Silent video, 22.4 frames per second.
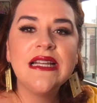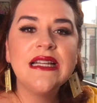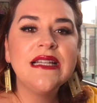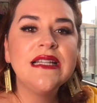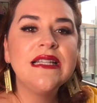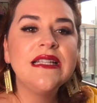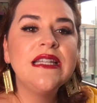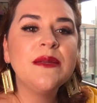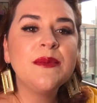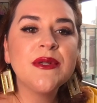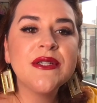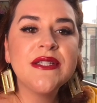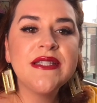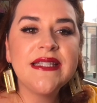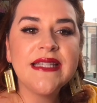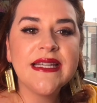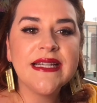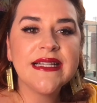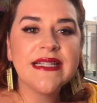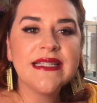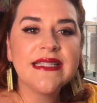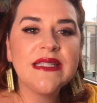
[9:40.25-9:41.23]
Number
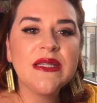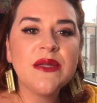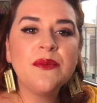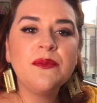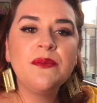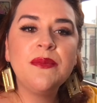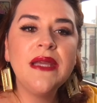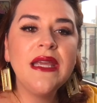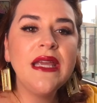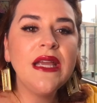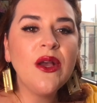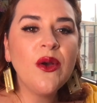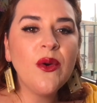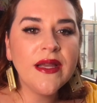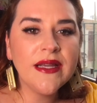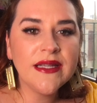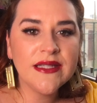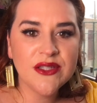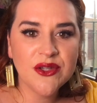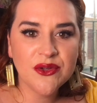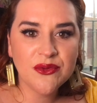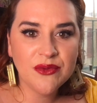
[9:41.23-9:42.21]
6, be
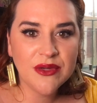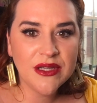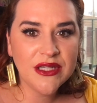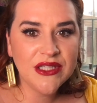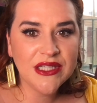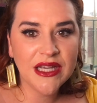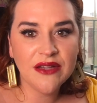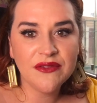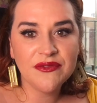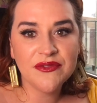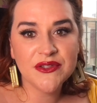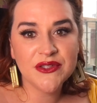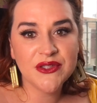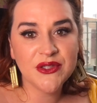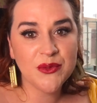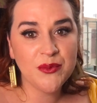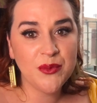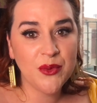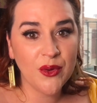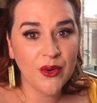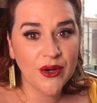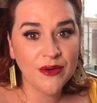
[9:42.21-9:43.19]
quick to reach out for
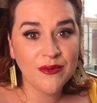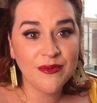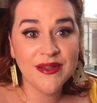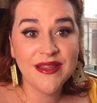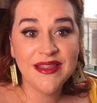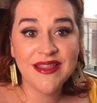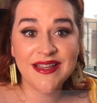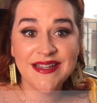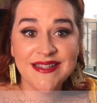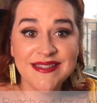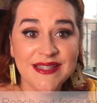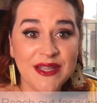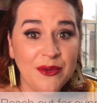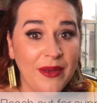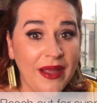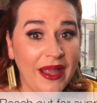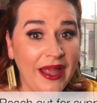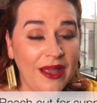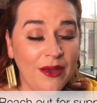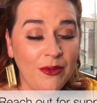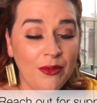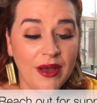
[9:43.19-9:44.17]
support when things go
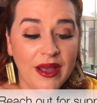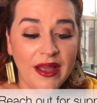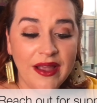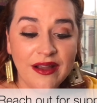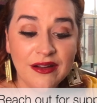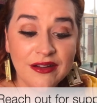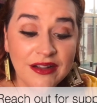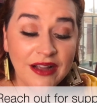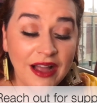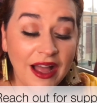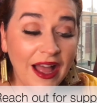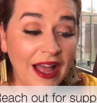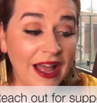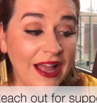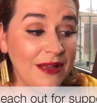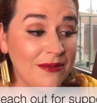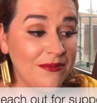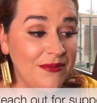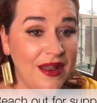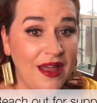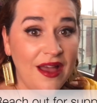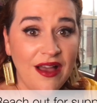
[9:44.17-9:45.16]
haywire. I
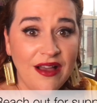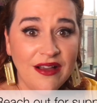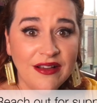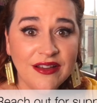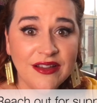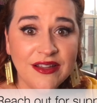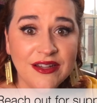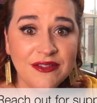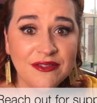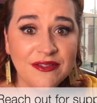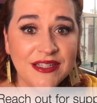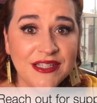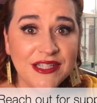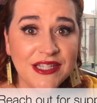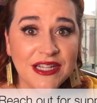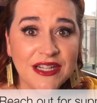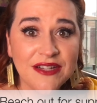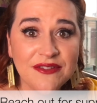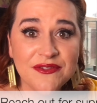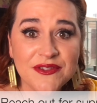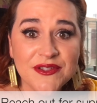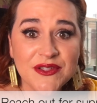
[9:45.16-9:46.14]
am not good at reaching
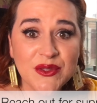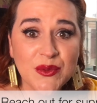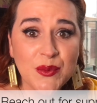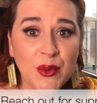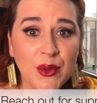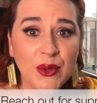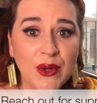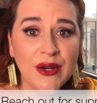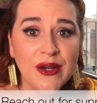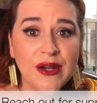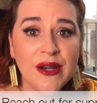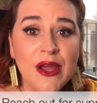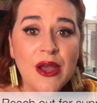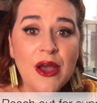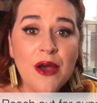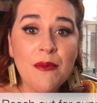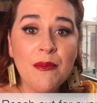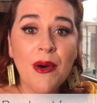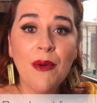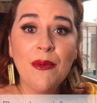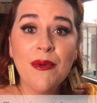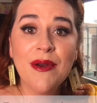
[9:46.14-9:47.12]
out for support,
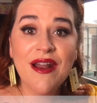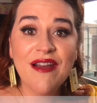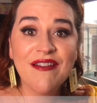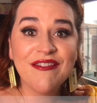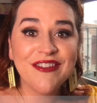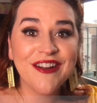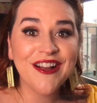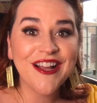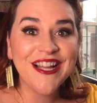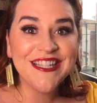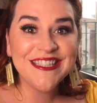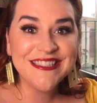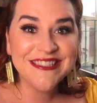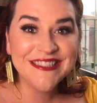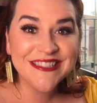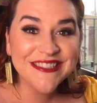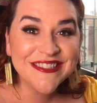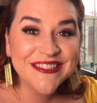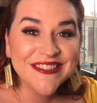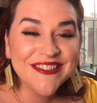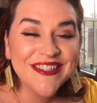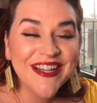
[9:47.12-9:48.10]
but whenever I
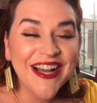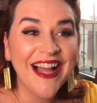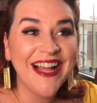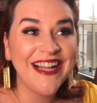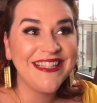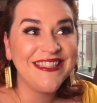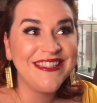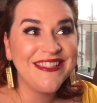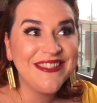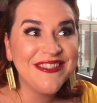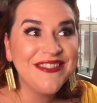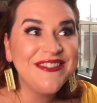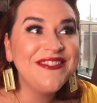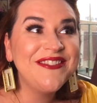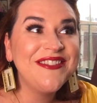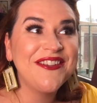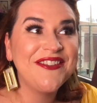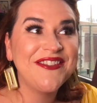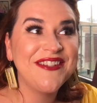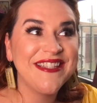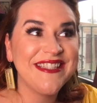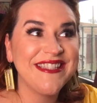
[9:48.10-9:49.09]
do
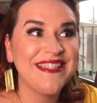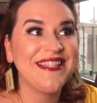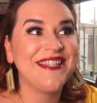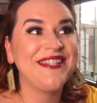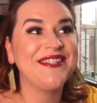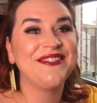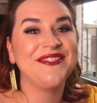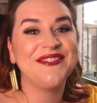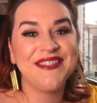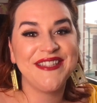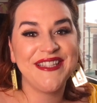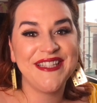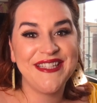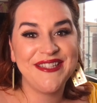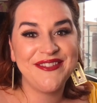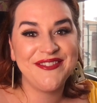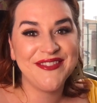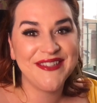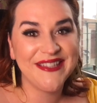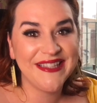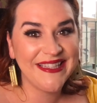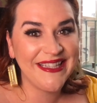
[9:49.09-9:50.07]
notice that it really,
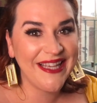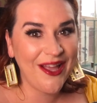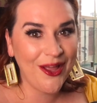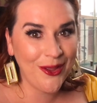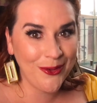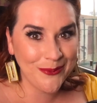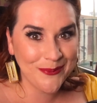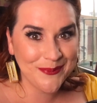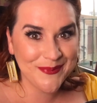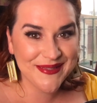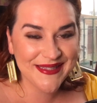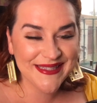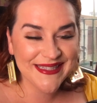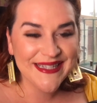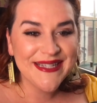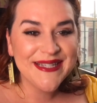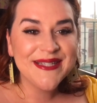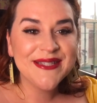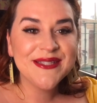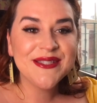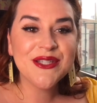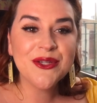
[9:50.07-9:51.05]
really helps.
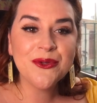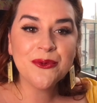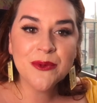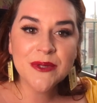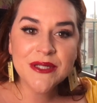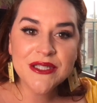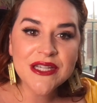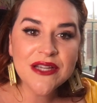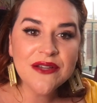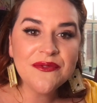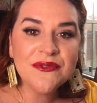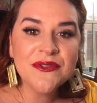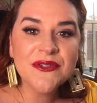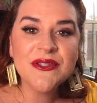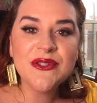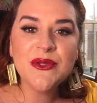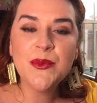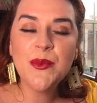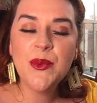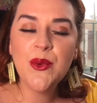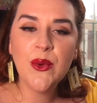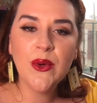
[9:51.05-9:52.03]
So reach out for
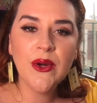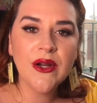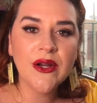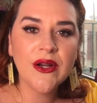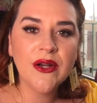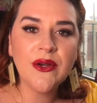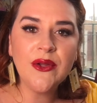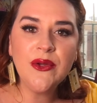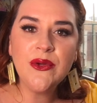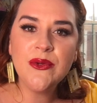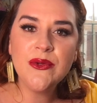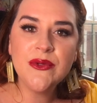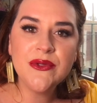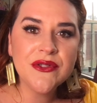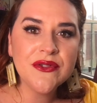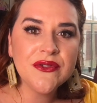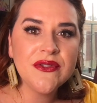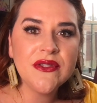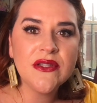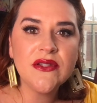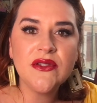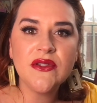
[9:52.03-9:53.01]
support. Who's your
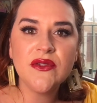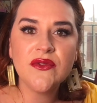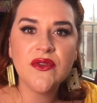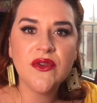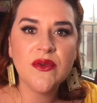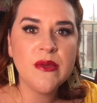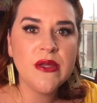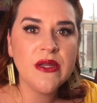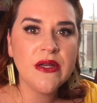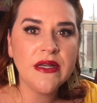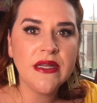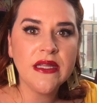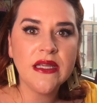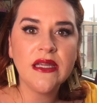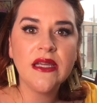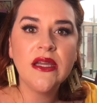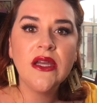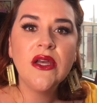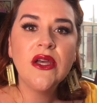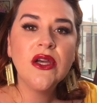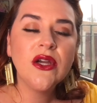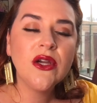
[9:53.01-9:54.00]
sense of community?
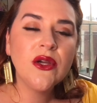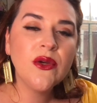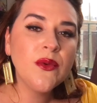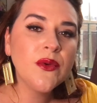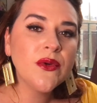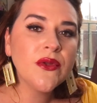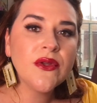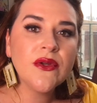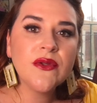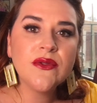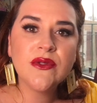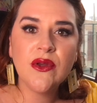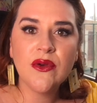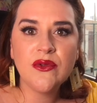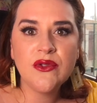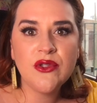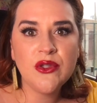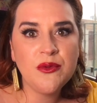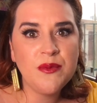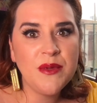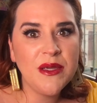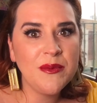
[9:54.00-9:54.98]
Who are those
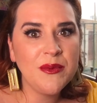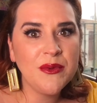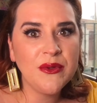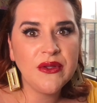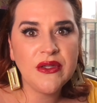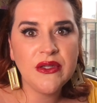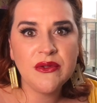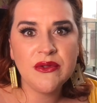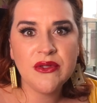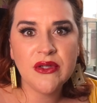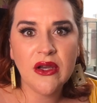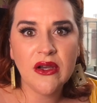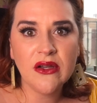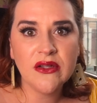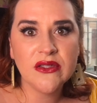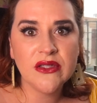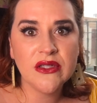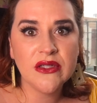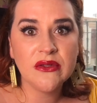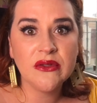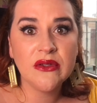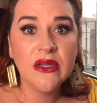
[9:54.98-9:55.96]
go-to people that you talk
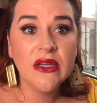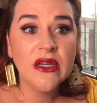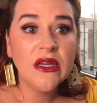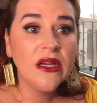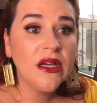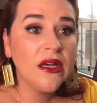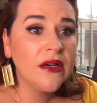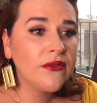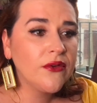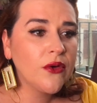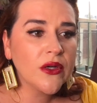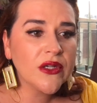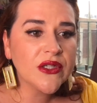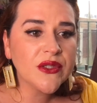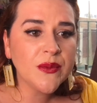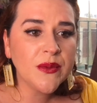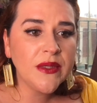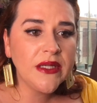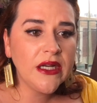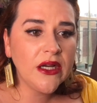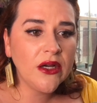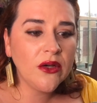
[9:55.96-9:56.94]
to? Of course,
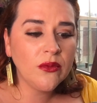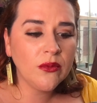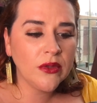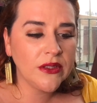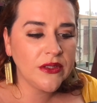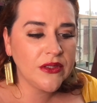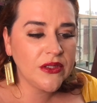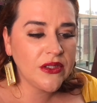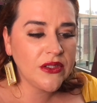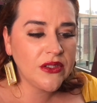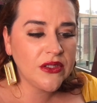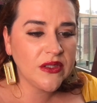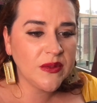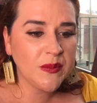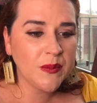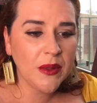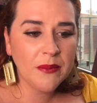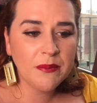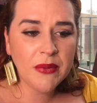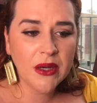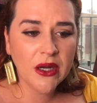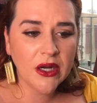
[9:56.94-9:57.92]
we don't want to just
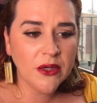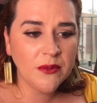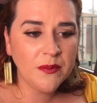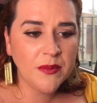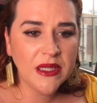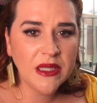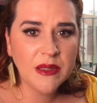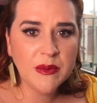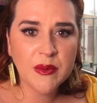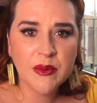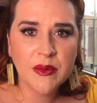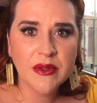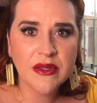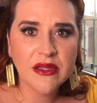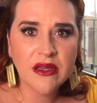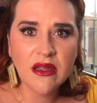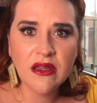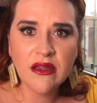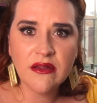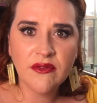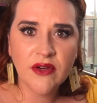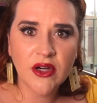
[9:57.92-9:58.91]
bombard people with
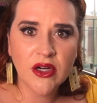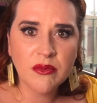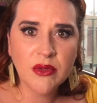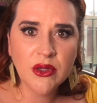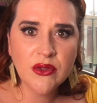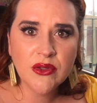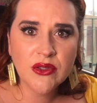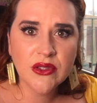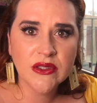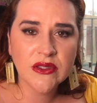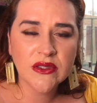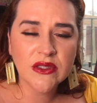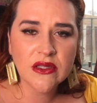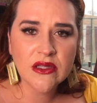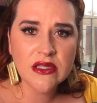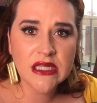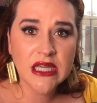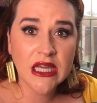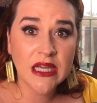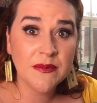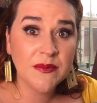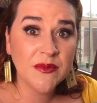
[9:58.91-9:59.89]
all of our emotions all the
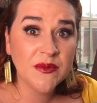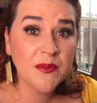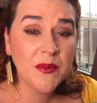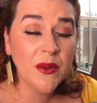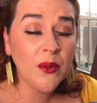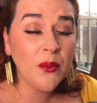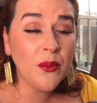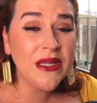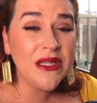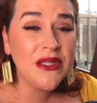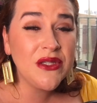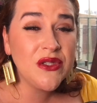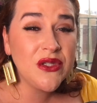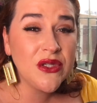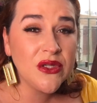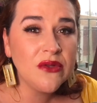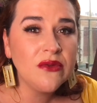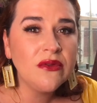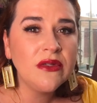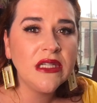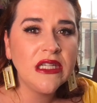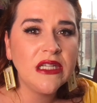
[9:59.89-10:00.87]
time, but we
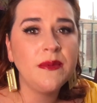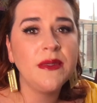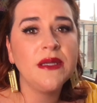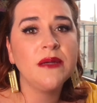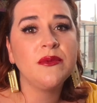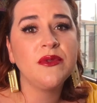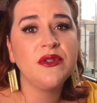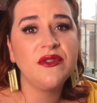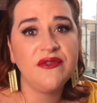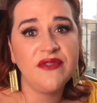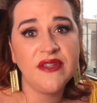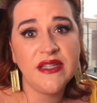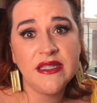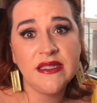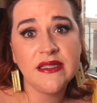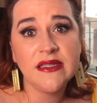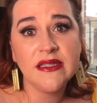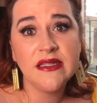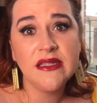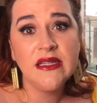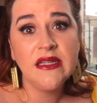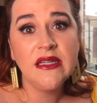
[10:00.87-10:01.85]
do need to be able to vent
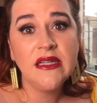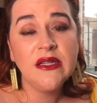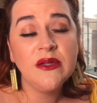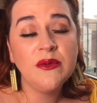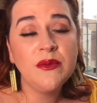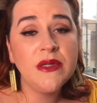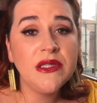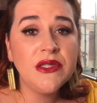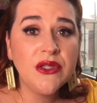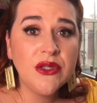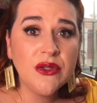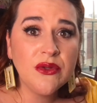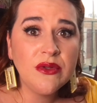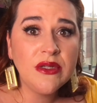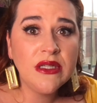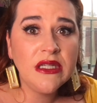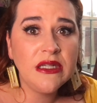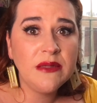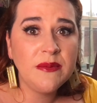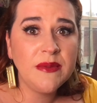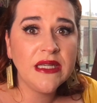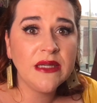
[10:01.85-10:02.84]
We do need
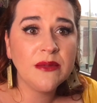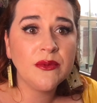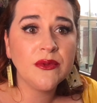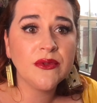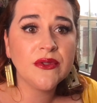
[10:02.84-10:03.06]
to be able to